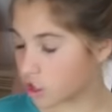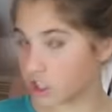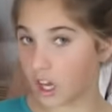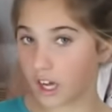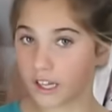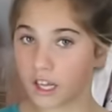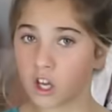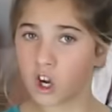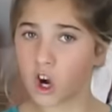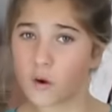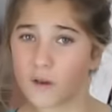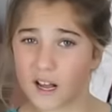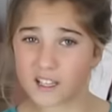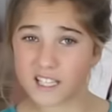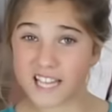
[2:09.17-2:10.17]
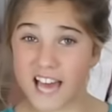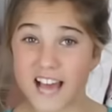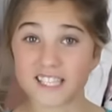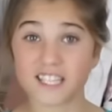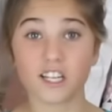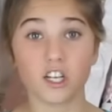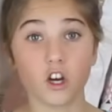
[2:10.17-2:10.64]
so that I can go
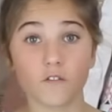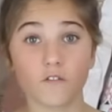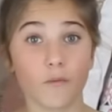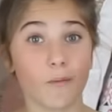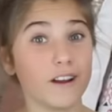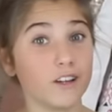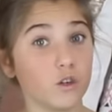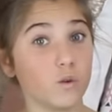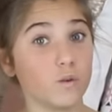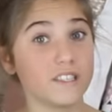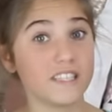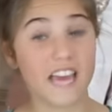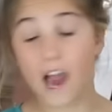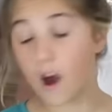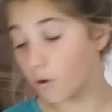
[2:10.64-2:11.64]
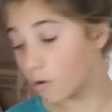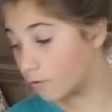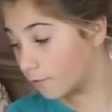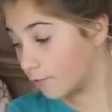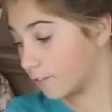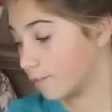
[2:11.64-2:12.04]
downstairs and look for my naughty elf.